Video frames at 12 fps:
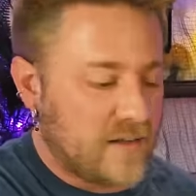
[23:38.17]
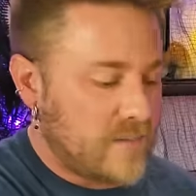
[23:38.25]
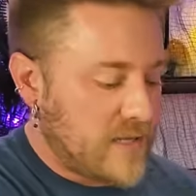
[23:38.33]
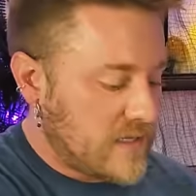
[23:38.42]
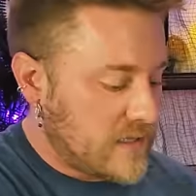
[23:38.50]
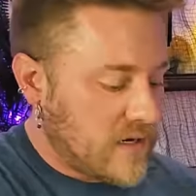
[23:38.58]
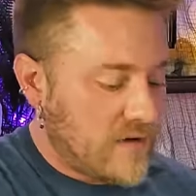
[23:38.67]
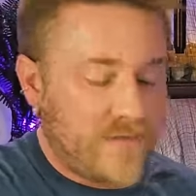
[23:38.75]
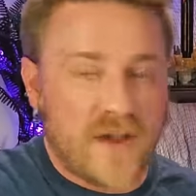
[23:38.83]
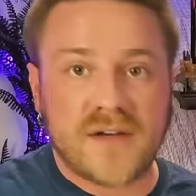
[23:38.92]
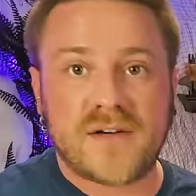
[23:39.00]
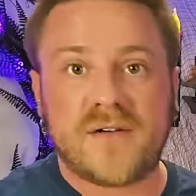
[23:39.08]
Being
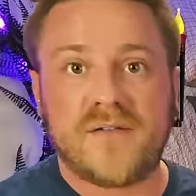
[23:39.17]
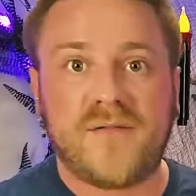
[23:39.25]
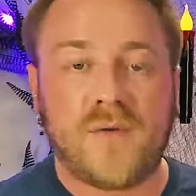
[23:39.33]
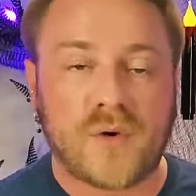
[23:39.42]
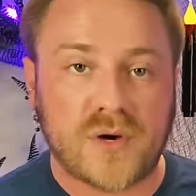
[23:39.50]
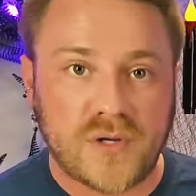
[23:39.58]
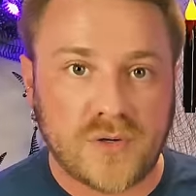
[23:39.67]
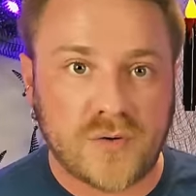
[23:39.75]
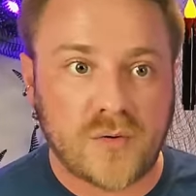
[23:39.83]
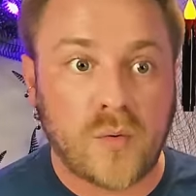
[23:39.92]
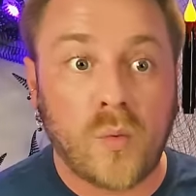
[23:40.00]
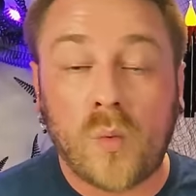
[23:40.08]
clarified for
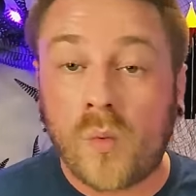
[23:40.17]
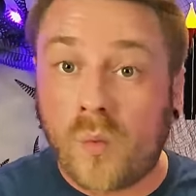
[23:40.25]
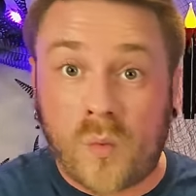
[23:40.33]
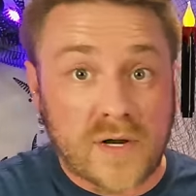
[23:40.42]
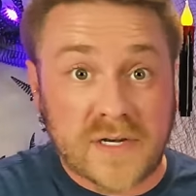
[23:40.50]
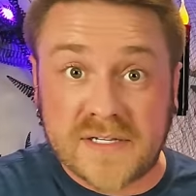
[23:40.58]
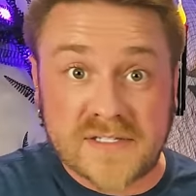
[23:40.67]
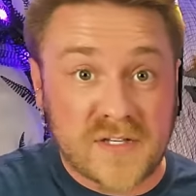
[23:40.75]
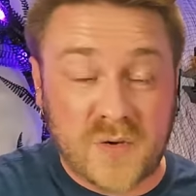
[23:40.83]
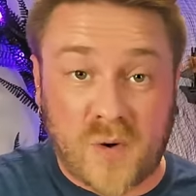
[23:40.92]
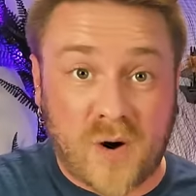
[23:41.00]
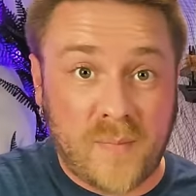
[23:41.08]
you what it is that
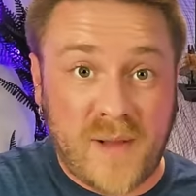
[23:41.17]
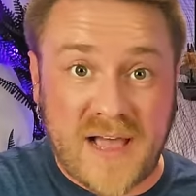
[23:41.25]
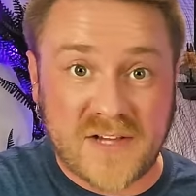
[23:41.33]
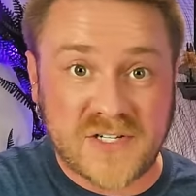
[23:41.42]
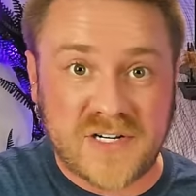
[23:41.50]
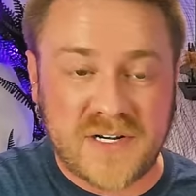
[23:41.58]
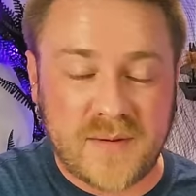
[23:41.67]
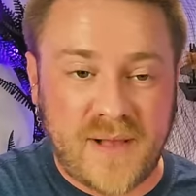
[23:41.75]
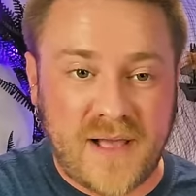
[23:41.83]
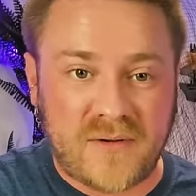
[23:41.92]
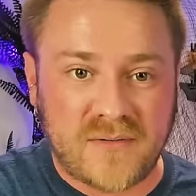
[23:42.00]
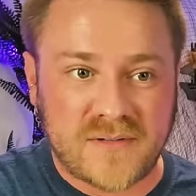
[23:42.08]
you are passionate
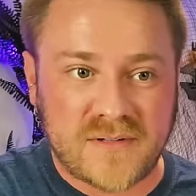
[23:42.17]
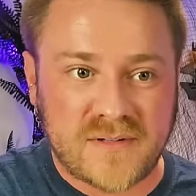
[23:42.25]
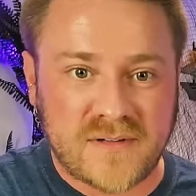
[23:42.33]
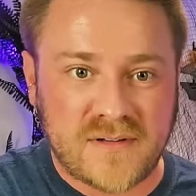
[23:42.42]
about.